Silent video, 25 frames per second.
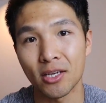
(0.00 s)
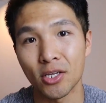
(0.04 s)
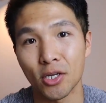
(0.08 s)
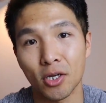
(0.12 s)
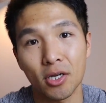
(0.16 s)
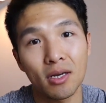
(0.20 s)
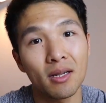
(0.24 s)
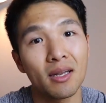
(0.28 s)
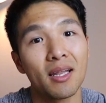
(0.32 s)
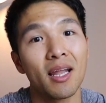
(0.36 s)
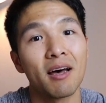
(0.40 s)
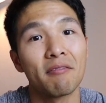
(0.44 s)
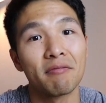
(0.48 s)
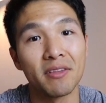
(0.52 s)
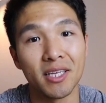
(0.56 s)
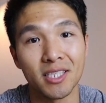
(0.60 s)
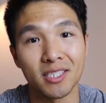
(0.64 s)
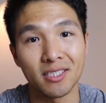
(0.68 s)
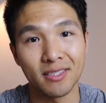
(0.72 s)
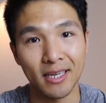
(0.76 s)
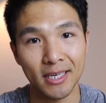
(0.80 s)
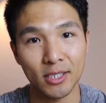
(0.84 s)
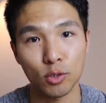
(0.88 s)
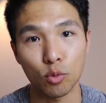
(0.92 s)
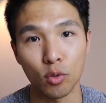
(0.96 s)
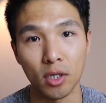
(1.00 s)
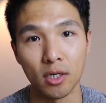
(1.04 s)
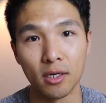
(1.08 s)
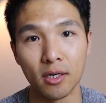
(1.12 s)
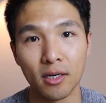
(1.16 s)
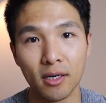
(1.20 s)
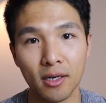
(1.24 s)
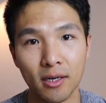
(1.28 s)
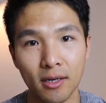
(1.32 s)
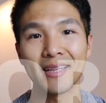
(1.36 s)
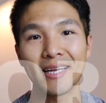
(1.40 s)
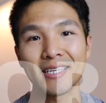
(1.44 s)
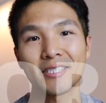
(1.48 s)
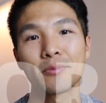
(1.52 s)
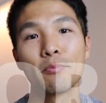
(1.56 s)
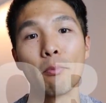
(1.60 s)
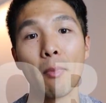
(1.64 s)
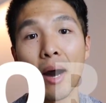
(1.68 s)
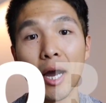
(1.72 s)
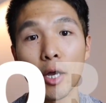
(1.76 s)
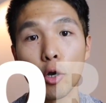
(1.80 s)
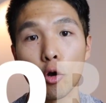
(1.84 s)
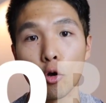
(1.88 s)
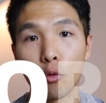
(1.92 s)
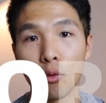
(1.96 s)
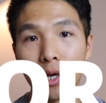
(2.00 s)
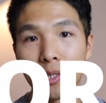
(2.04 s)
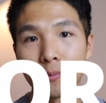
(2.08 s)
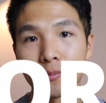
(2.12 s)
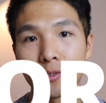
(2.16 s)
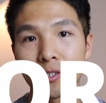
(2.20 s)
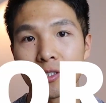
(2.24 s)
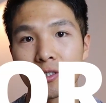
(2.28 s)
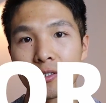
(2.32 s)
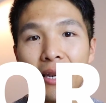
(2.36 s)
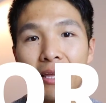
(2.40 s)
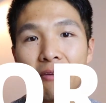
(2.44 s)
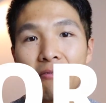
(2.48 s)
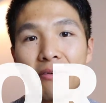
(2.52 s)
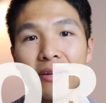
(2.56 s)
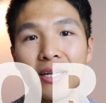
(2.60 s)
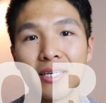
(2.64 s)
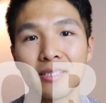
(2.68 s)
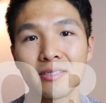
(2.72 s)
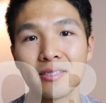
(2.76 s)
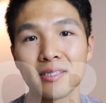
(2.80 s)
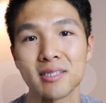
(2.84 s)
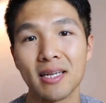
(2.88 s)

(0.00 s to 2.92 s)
you're gonna love this next one, and that's myo reps. And even as